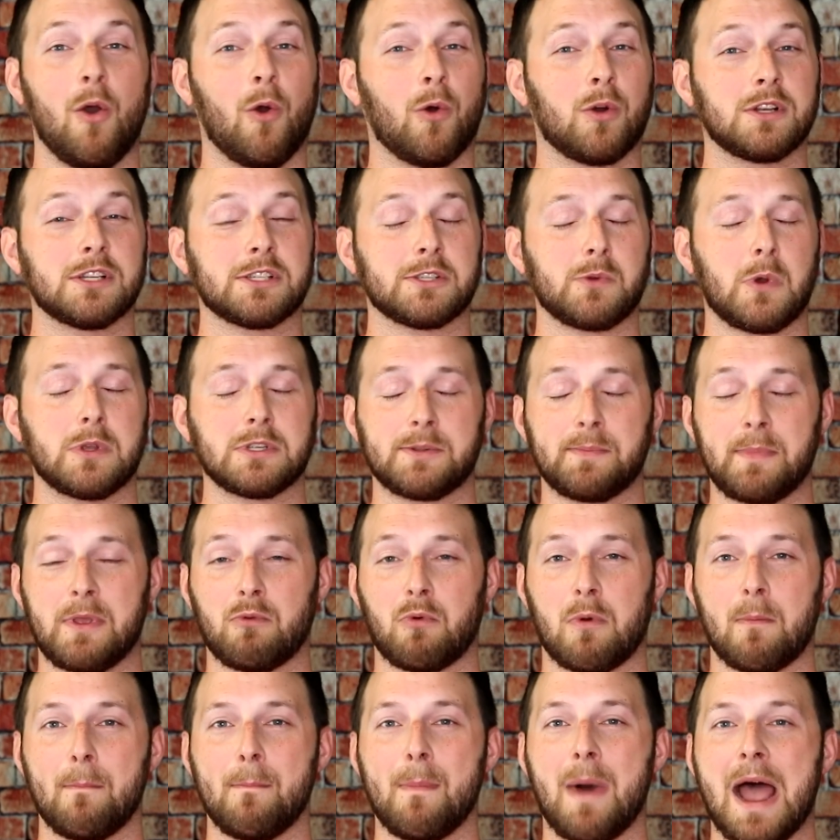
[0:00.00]
or just wants to be
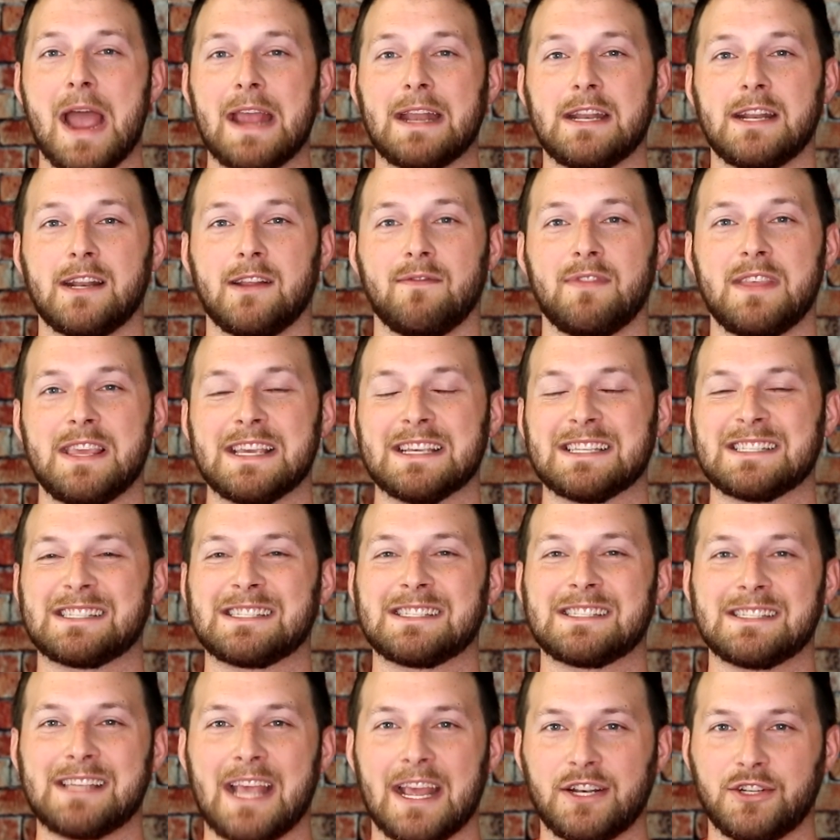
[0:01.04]
reminded of the
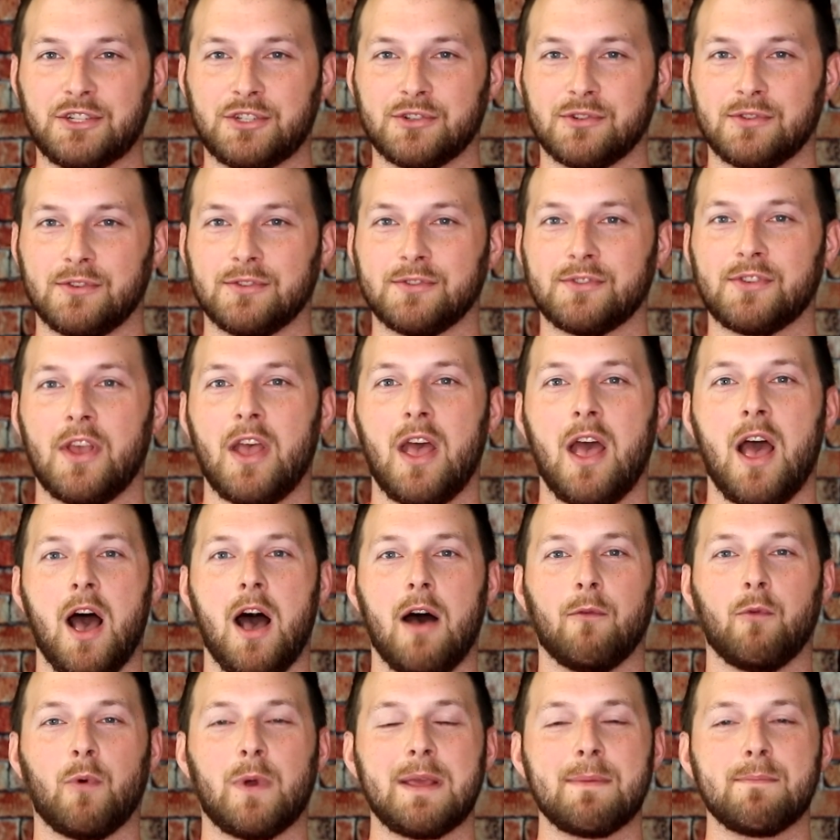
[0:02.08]
essentials
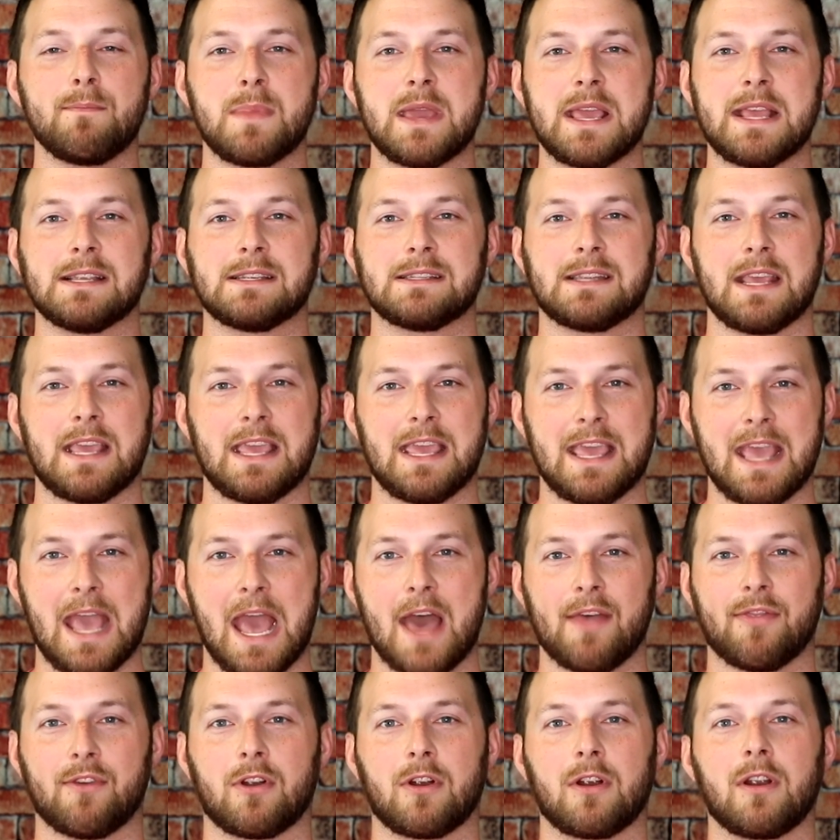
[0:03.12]
of what it means to
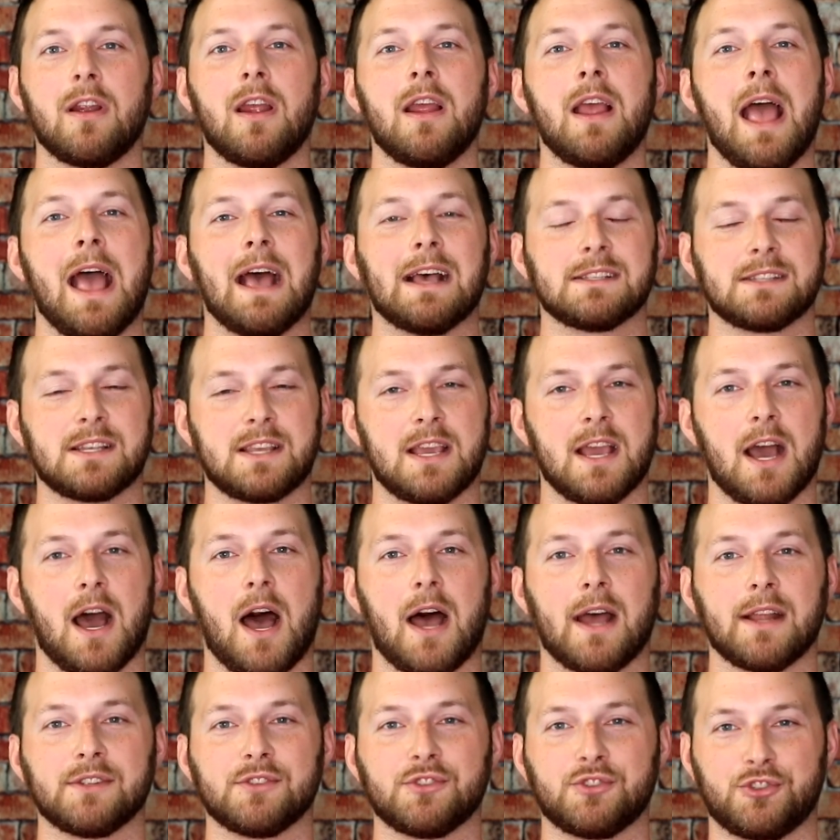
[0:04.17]
gather as
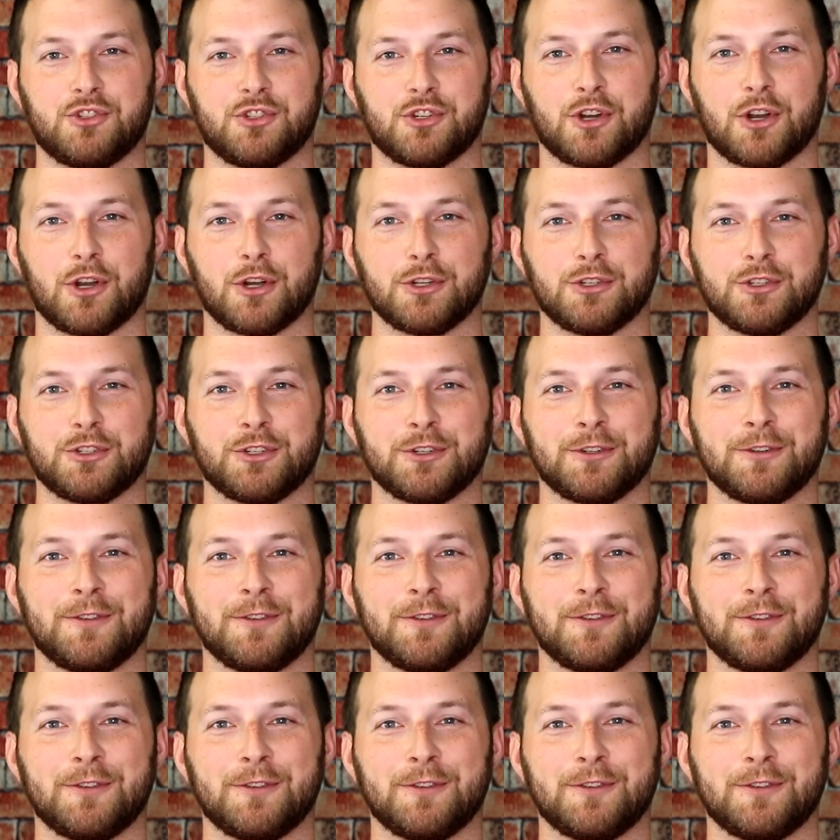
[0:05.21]
God's church.